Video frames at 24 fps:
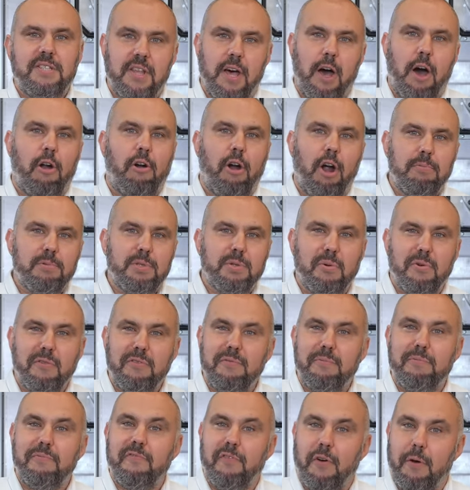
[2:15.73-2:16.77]
that are
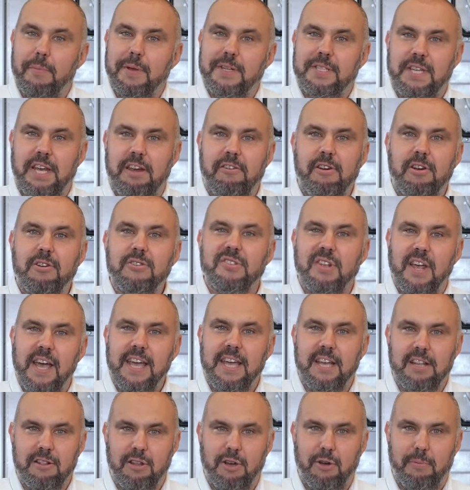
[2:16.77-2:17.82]
optimal for materials
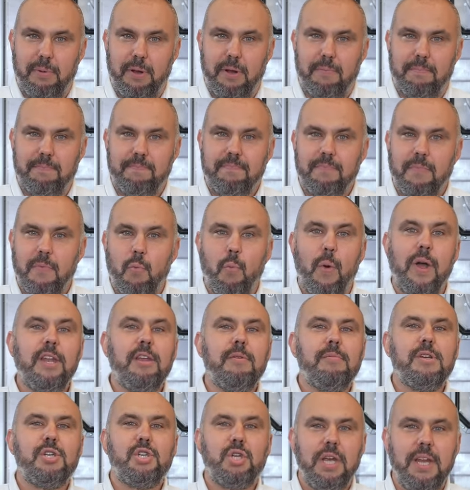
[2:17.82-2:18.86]
like aluminum. When
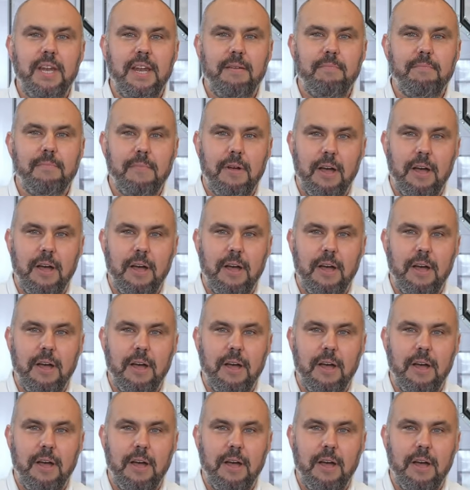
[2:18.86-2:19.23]
you're machining